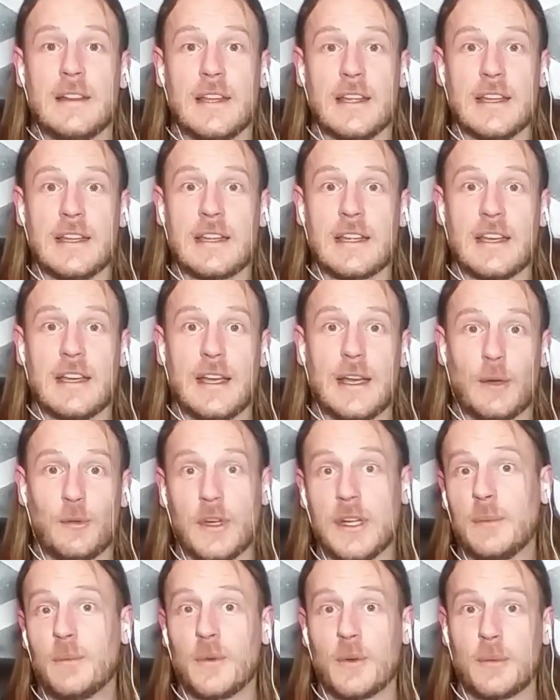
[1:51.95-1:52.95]
Like, I
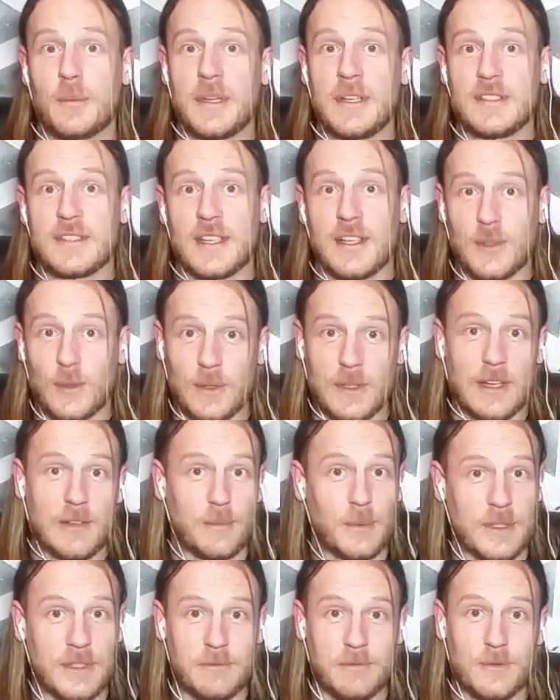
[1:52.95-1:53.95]
ride motorbikes. I don't
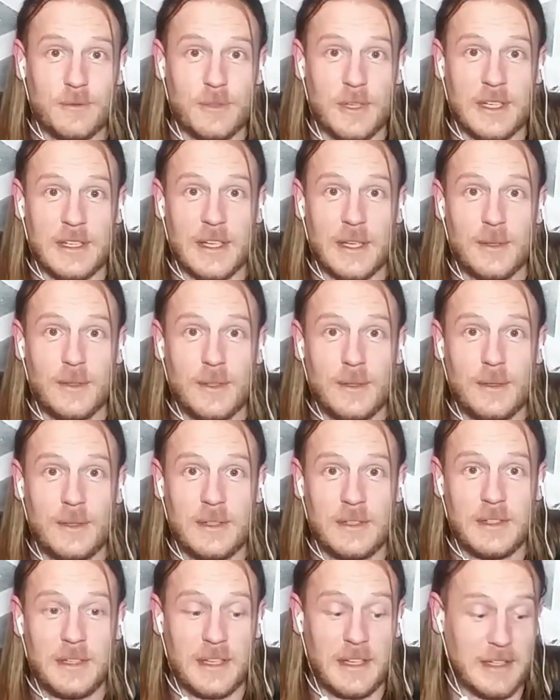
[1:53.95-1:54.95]
have one right now, though.